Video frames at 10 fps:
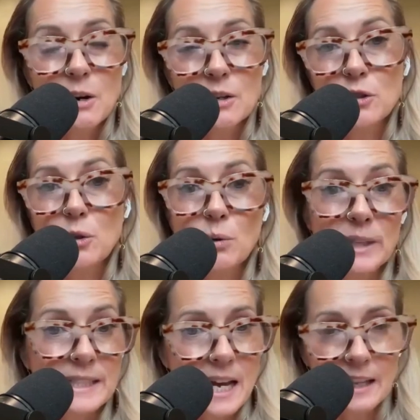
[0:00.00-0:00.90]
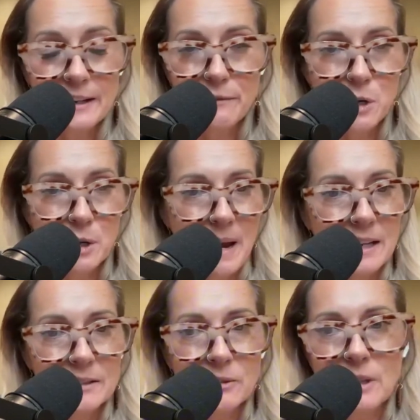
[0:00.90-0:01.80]
storytelling
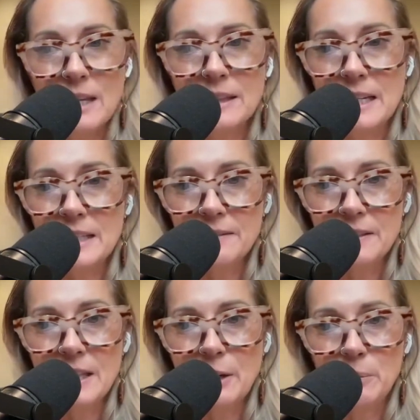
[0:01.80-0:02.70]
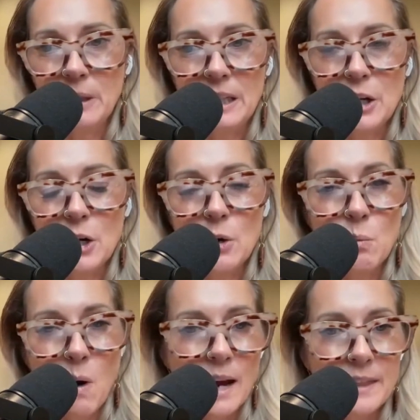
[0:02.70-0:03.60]
format so that at the end of it, they really know
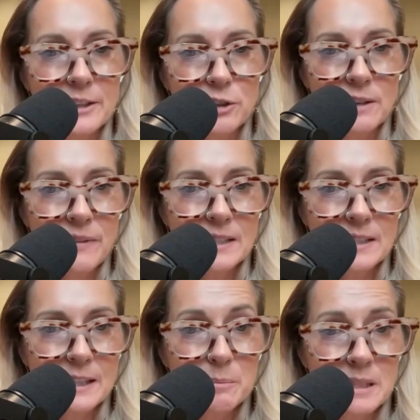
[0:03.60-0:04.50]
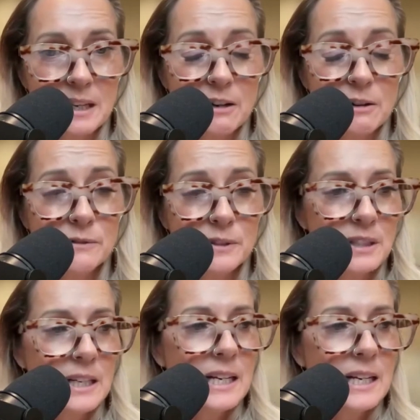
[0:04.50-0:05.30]
why they should invest in themselves.